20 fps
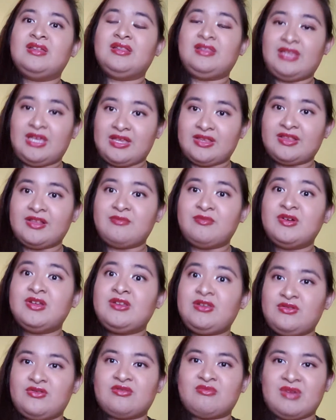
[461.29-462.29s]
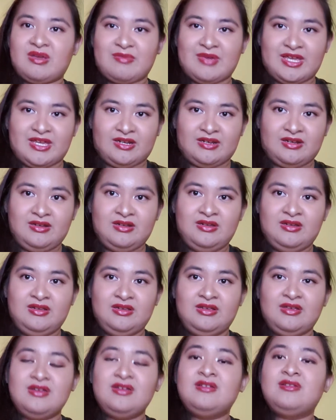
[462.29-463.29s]
let someone use my bed
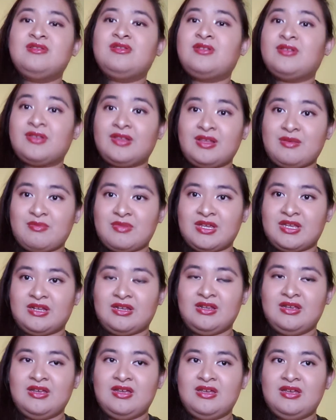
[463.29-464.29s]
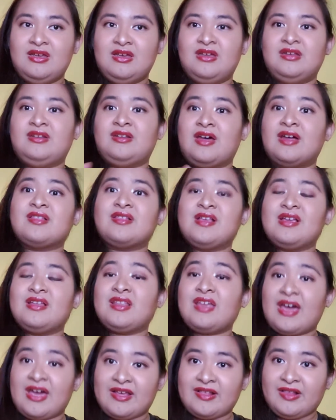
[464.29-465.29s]
to sleep in. Not saying
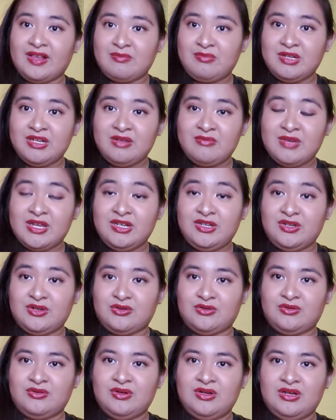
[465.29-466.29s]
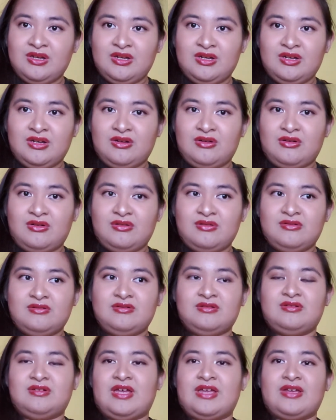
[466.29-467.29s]
that I slept in the bed too.
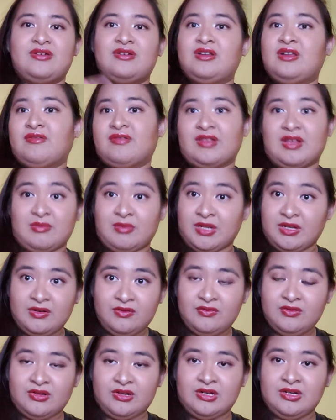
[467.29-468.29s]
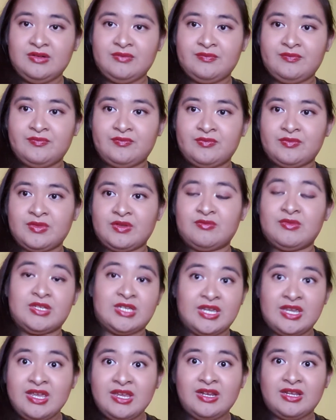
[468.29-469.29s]
I could have slept on the floor,
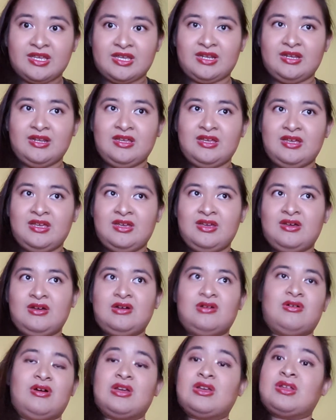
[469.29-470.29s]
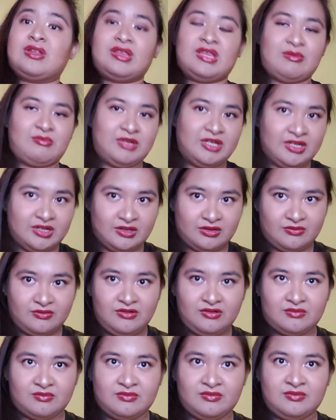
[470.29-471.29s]
which he did, or I could have slept in another
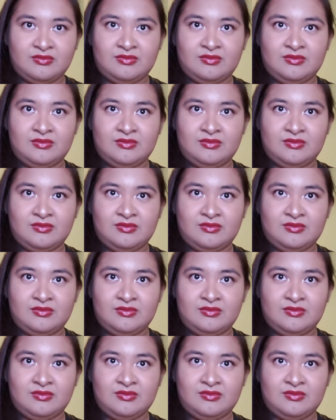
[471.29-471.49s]
room,